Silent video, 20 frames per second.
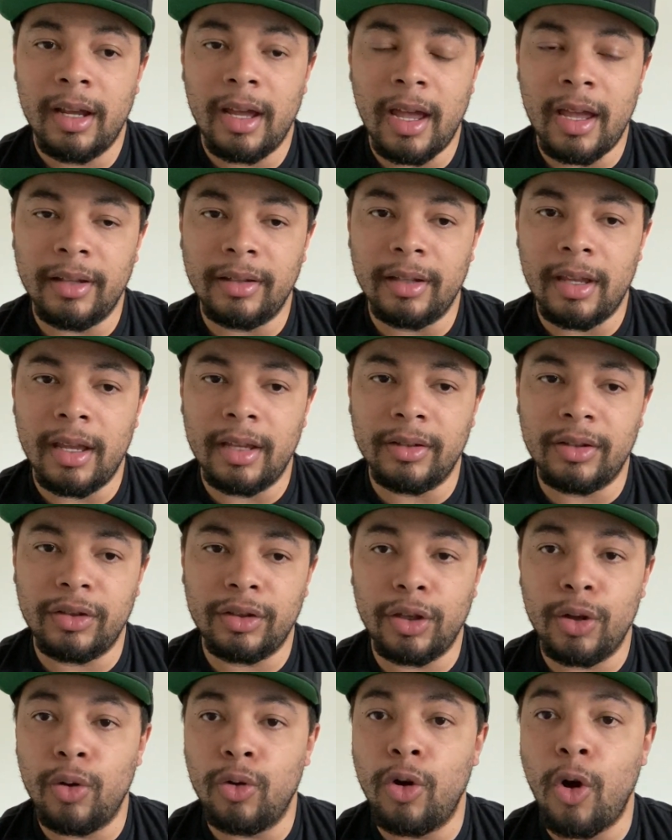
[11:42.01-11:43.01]
and
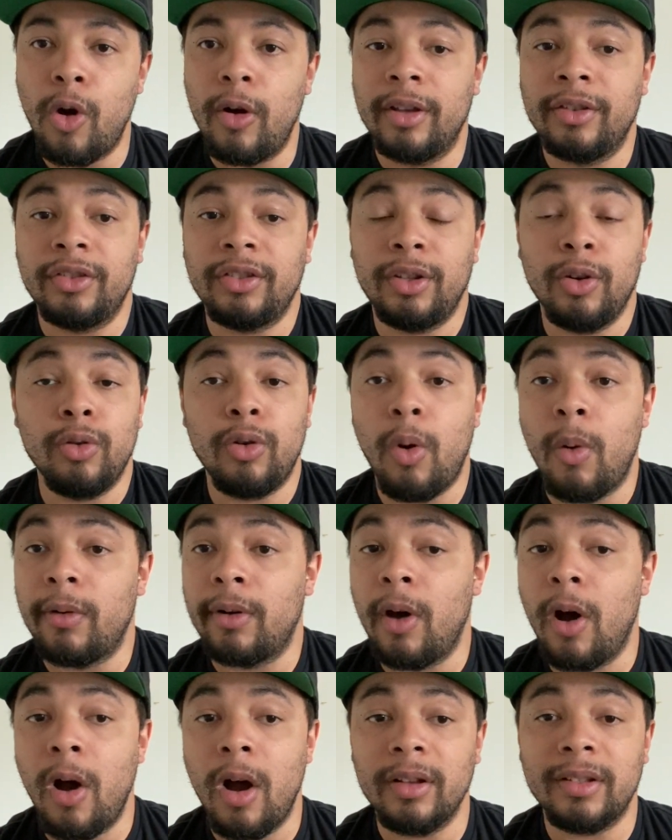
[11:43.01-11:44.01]
still going
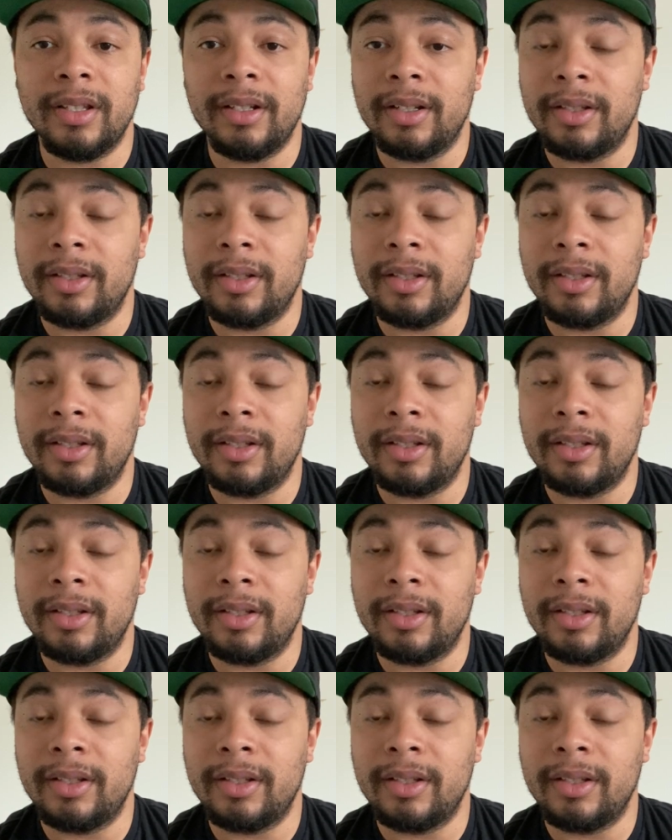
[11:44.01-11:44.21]
hard to